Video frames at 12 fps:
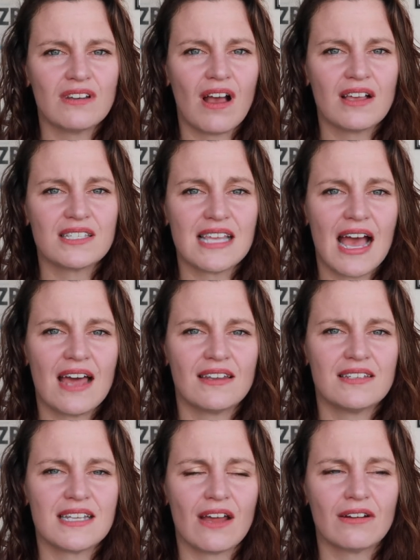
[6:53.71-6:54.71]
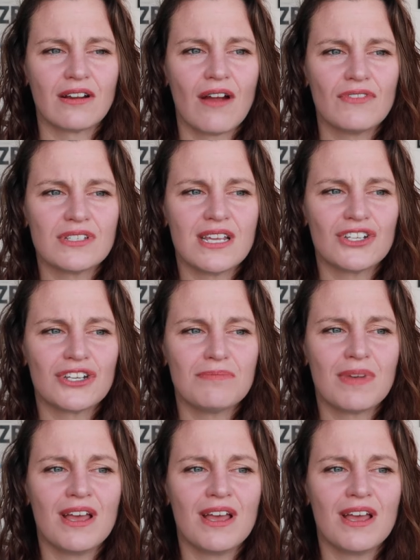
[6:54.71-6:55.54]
not sad and downer conversation,